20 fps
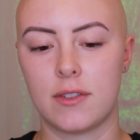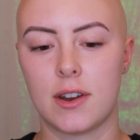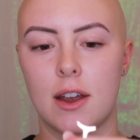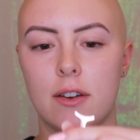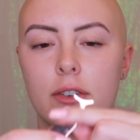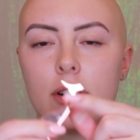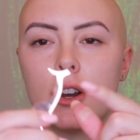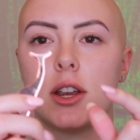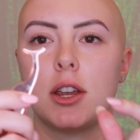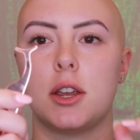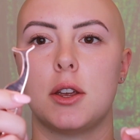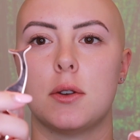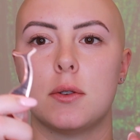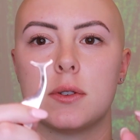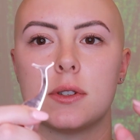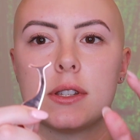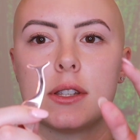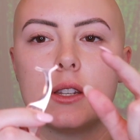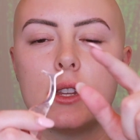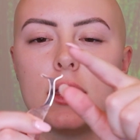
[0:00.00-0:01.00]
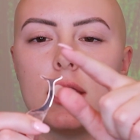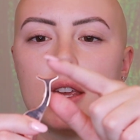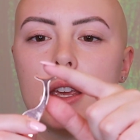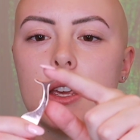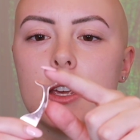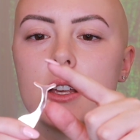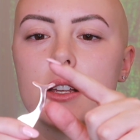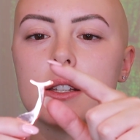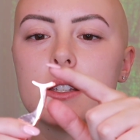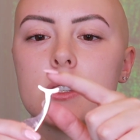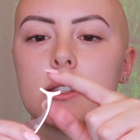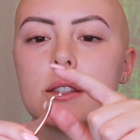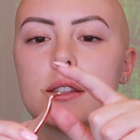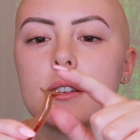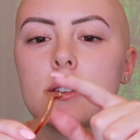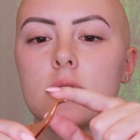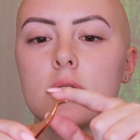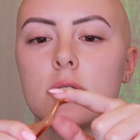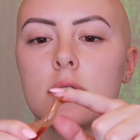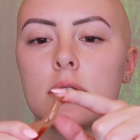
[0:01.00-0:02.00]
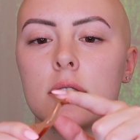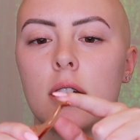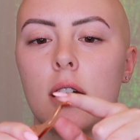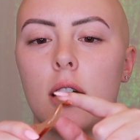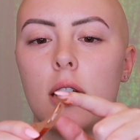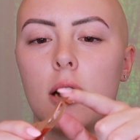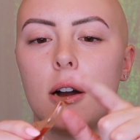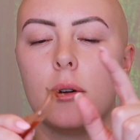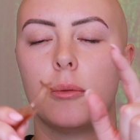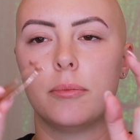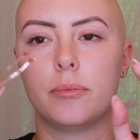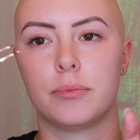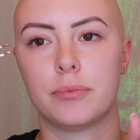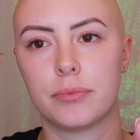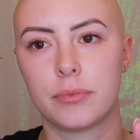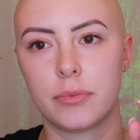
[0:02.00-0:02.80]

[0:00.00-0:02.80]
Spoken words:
never used these, not